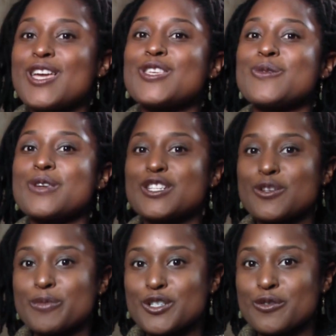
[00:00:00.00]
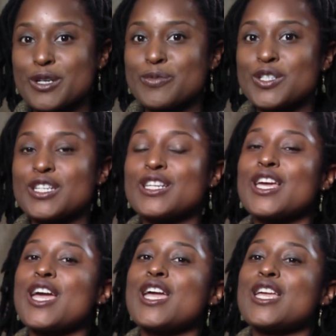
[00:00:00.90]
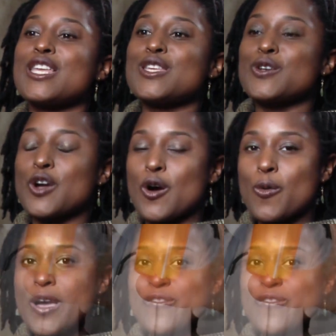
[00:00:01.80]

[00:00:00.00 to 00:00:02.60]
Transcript: you get your prescription, you go away